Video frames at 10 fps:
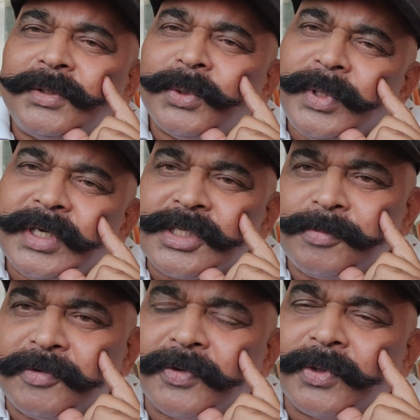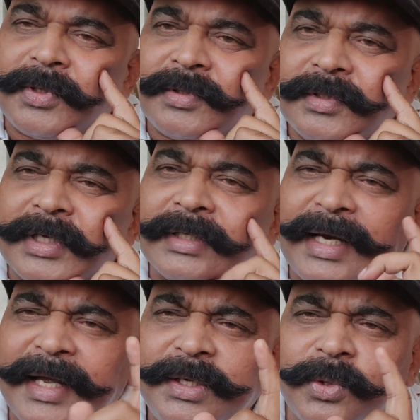two years before in
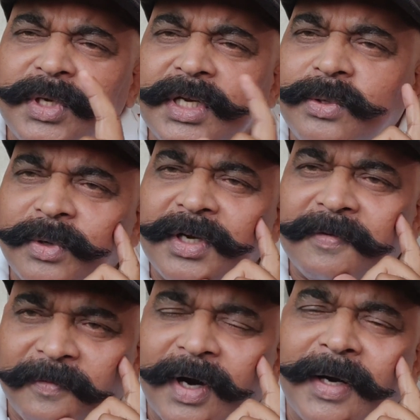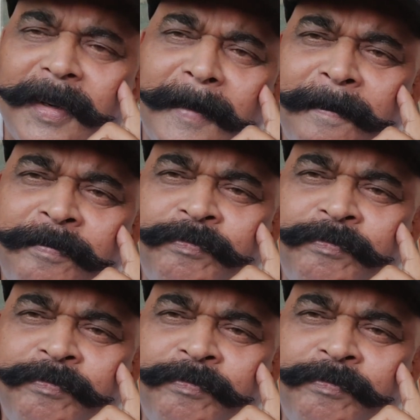the late 2021